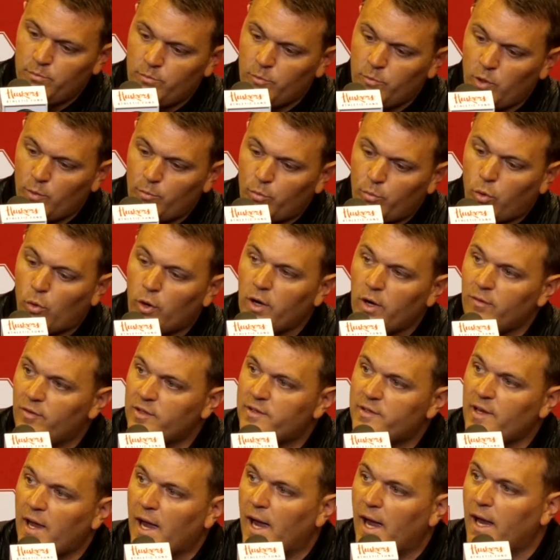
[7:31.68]
their point of
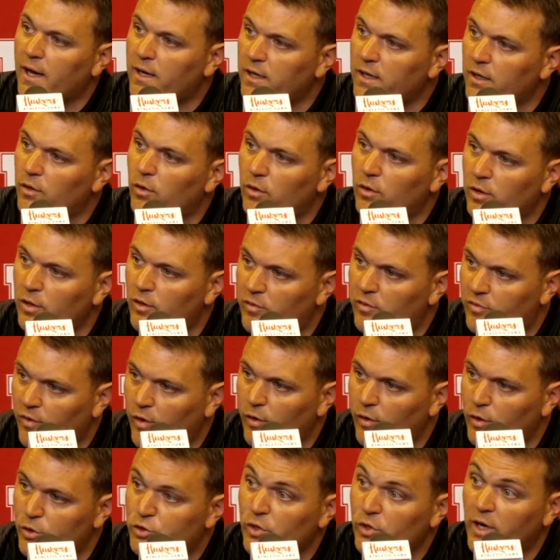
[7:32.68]
attack, you know, a little
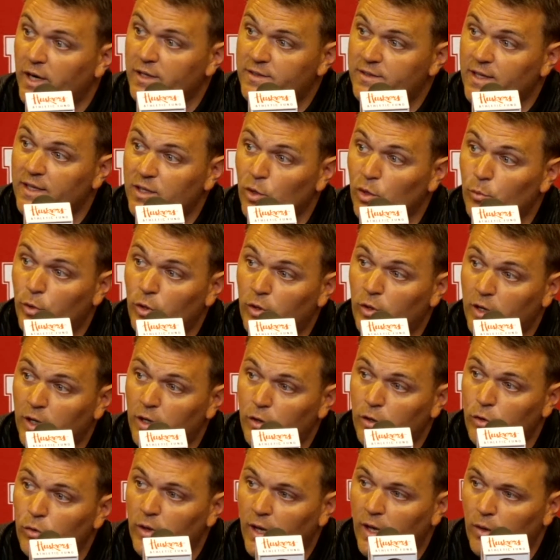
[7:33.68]
further. Trey's got the ability
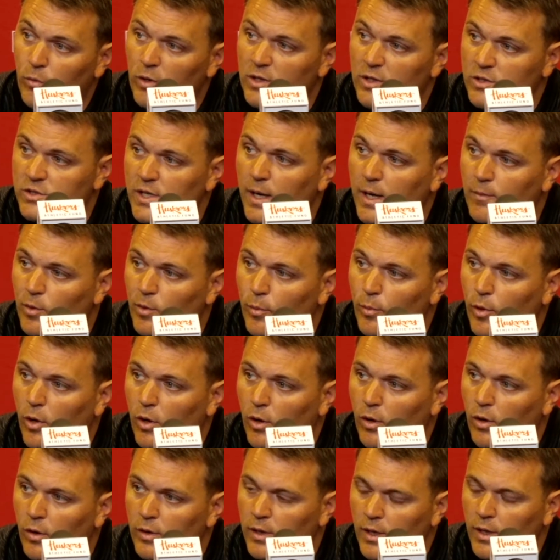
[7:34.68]
to do that, really jam the
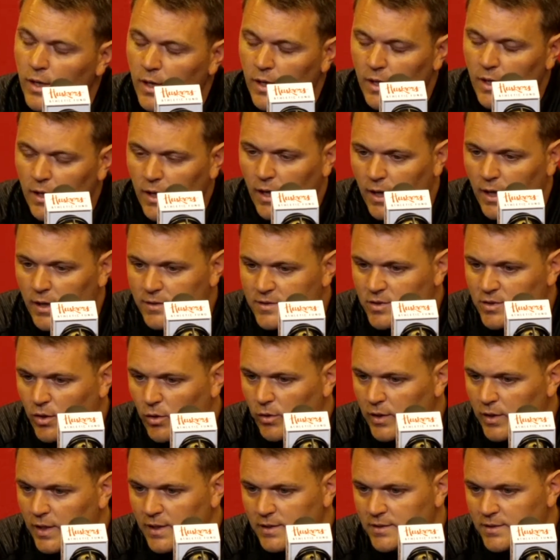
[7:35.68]
ball. And
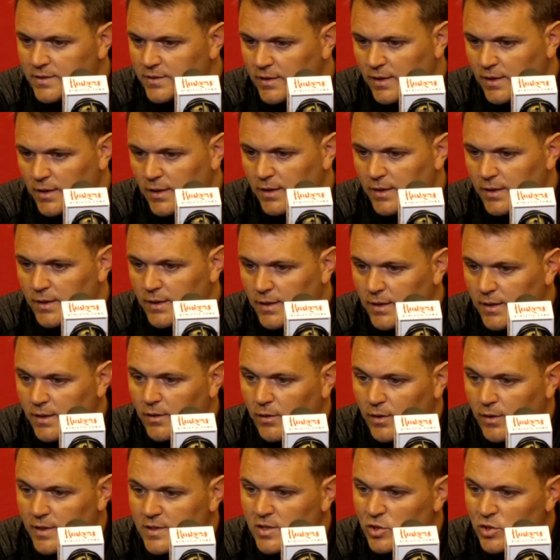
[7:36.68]
so he's,
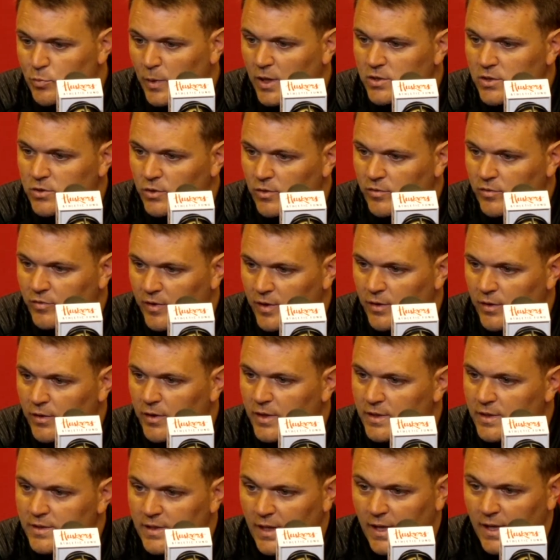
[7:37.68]
you know, he's a special
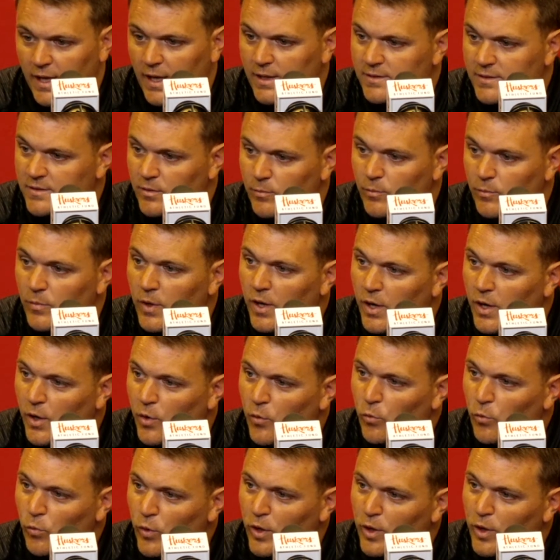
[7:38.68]
defender. He had some
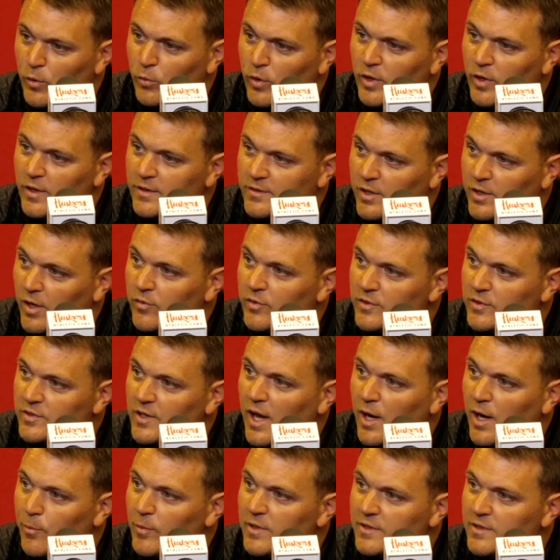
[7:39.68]
really, really tough
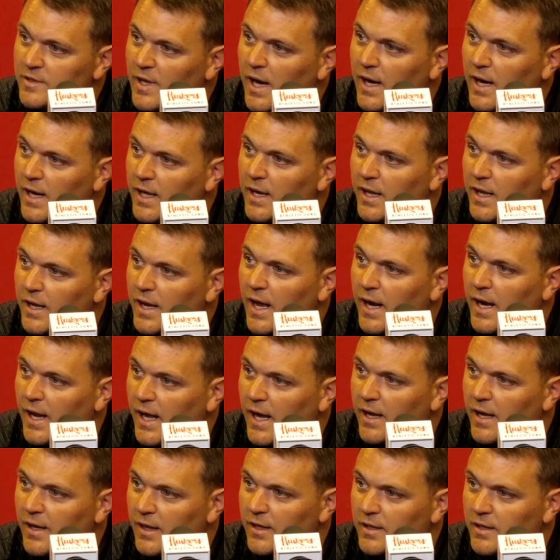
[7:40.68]
assignments night in and night
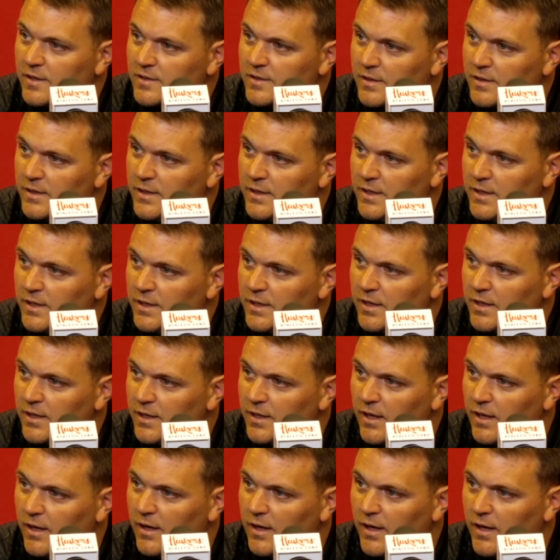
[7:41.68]
out in this league.
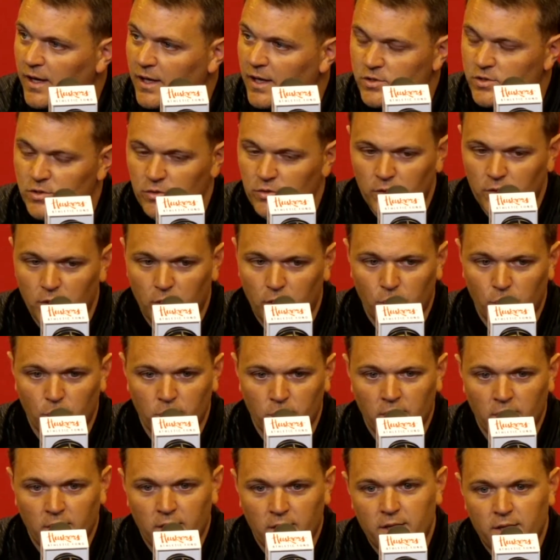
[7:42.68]
As you know,